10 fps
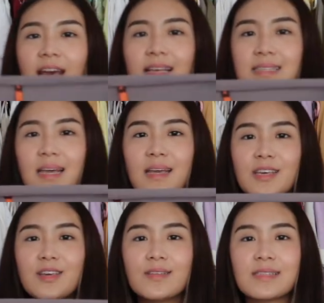It's like a
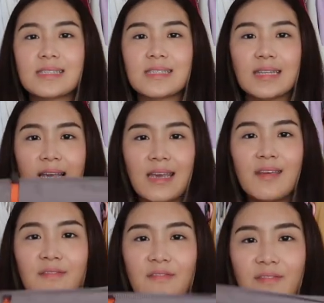cute
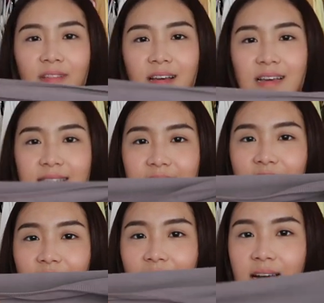sleeve because you
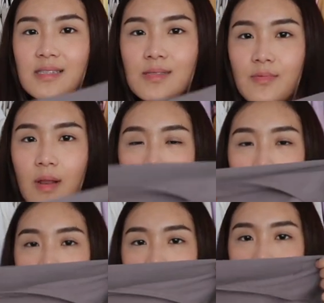know how it's really
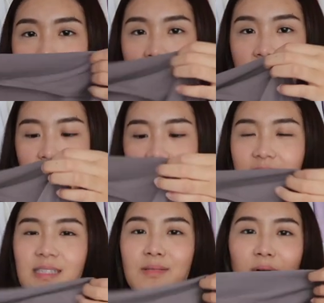popular now
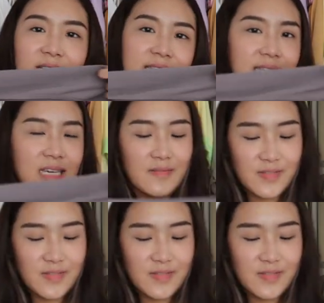just to wear a sleeve.